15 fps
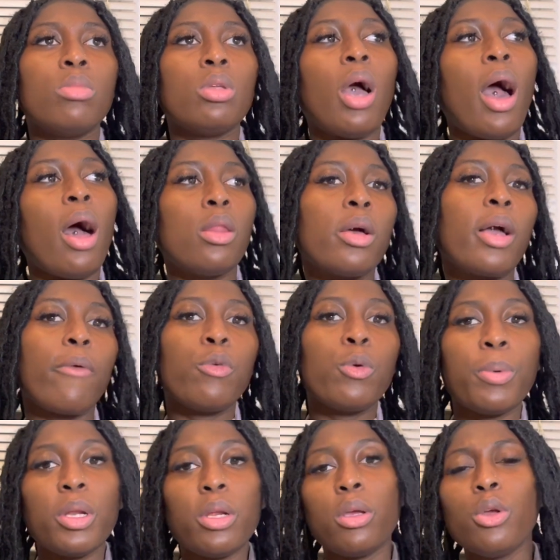how long have
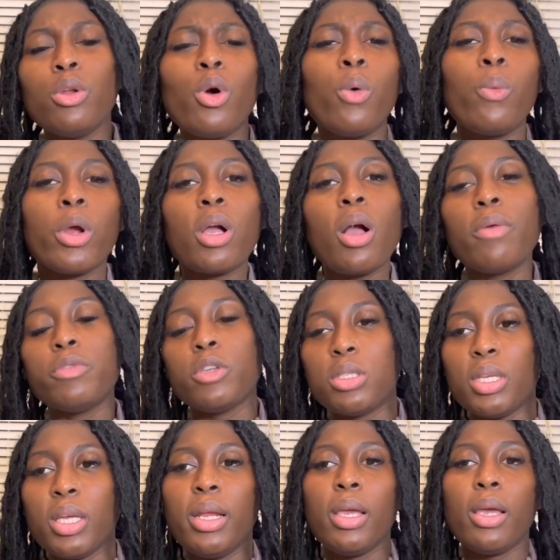you been here? You know, we're
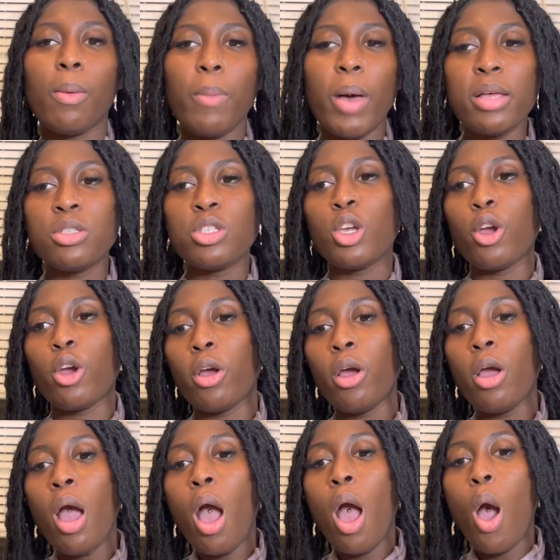conversating. I'm asking
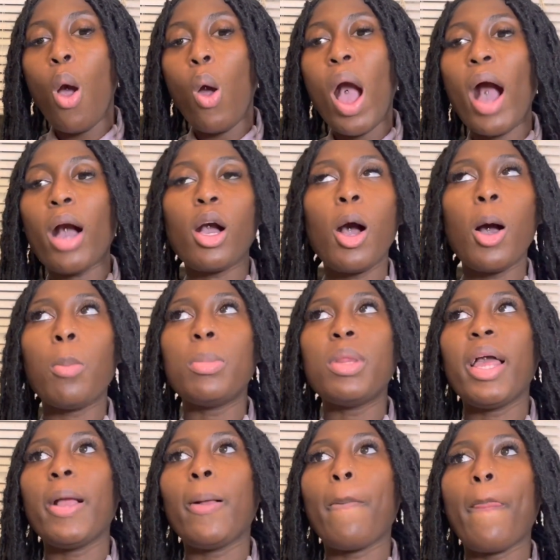her, how come,
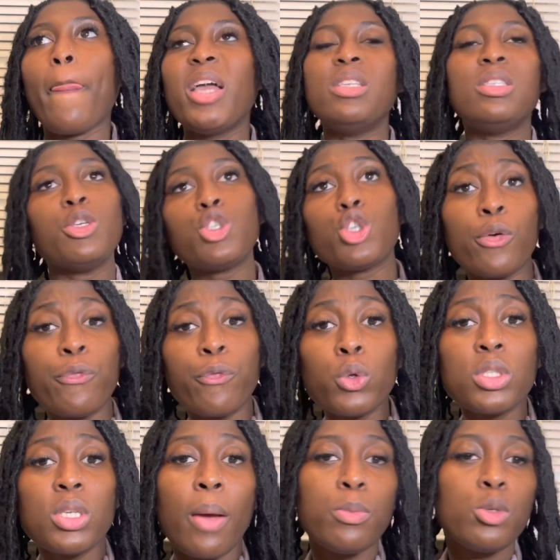like, is this her
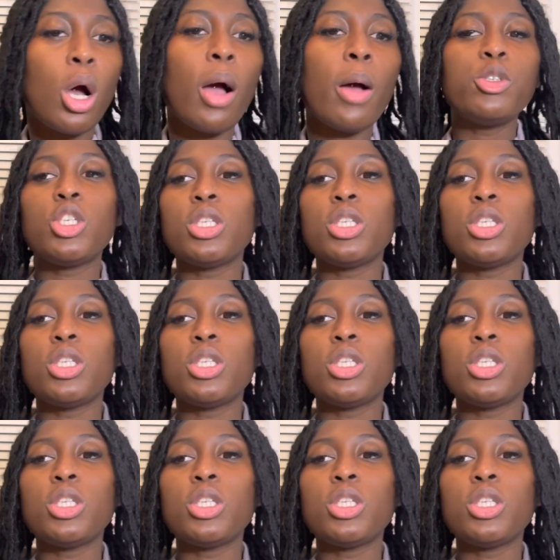full-time job?